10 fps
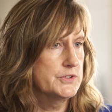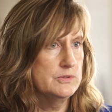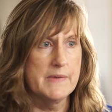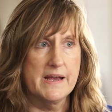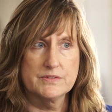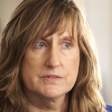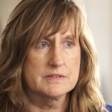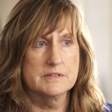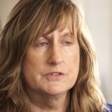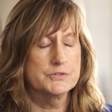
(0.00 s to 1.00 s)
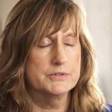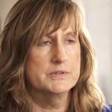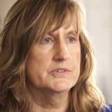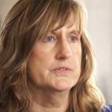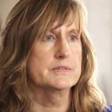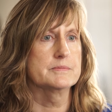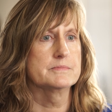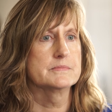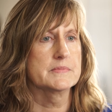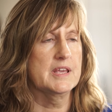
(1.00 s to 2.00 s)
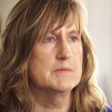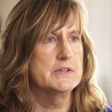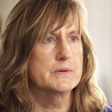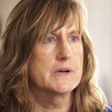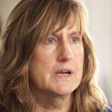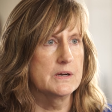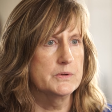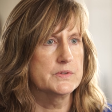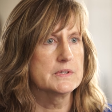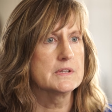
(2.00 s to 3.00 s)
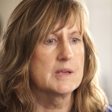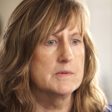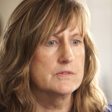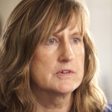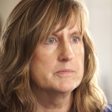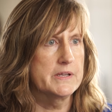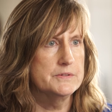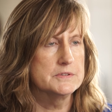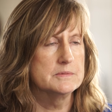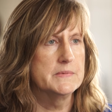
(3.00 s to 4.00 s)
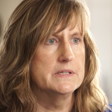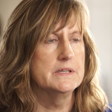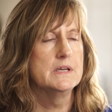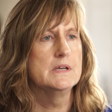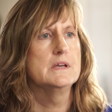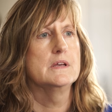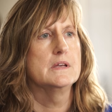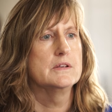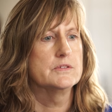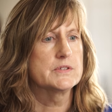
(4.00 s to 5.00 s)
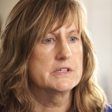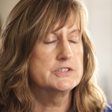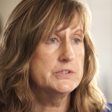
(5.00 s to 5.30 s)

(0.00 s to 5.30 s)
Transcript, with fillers: two masked intruders came into our house, came into our bedroom, and started